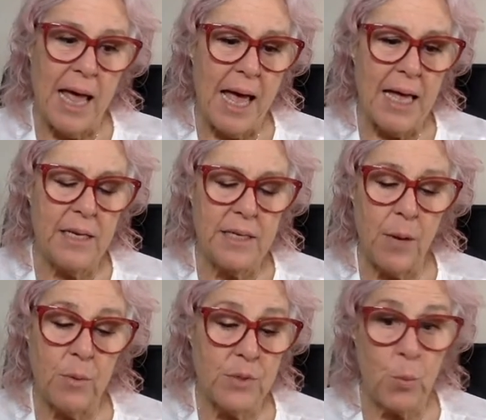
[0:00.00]
and I
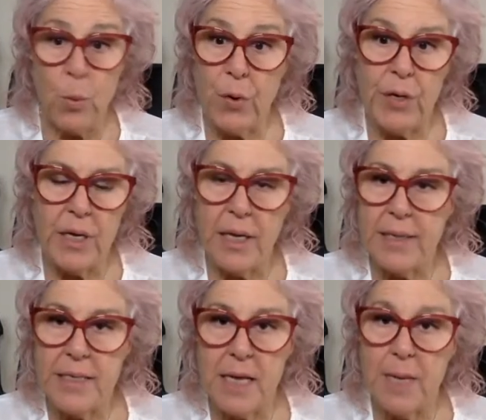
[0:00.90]
wasn't working at
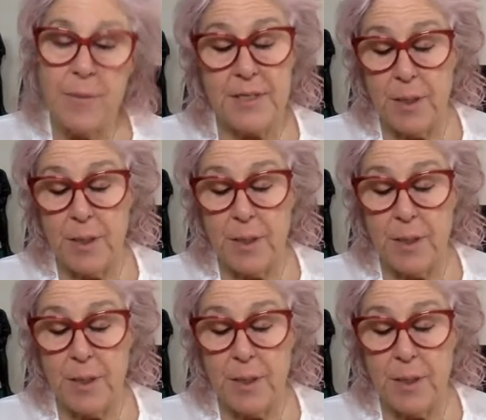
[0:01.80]
the time.